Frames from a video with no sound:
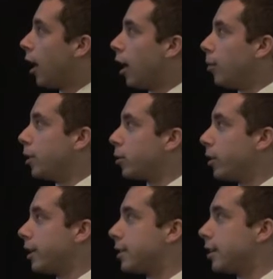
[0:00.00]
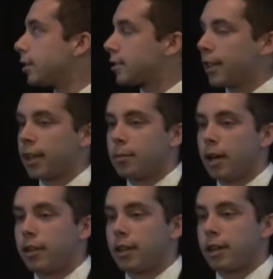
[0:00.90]
But what is interesting
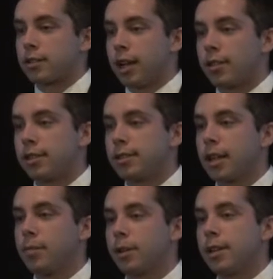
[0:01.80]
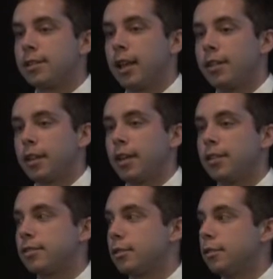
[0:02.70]
about their extraction step is that
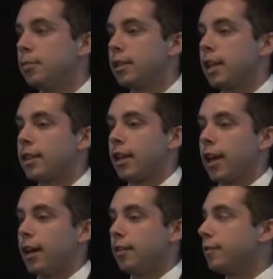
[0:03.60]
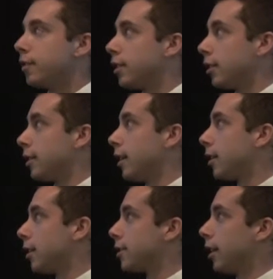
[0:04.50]
they assume that they have, or
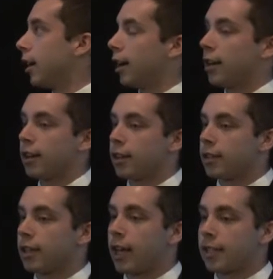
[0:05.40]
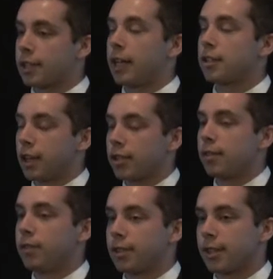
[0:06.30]
that there's the hexane
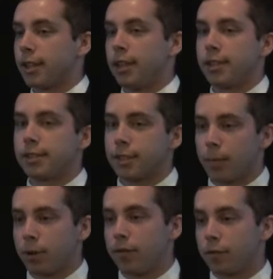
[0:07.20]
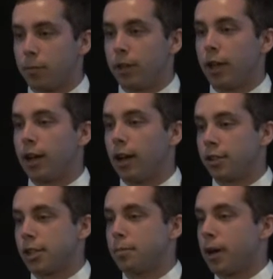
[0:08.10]
extraction facility is separate from their
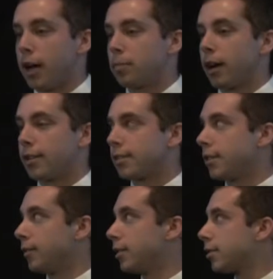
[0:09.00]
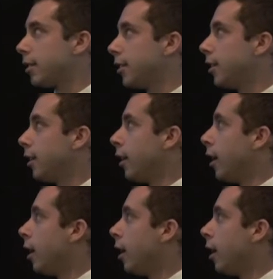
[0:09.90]
algae bioprocessing facility.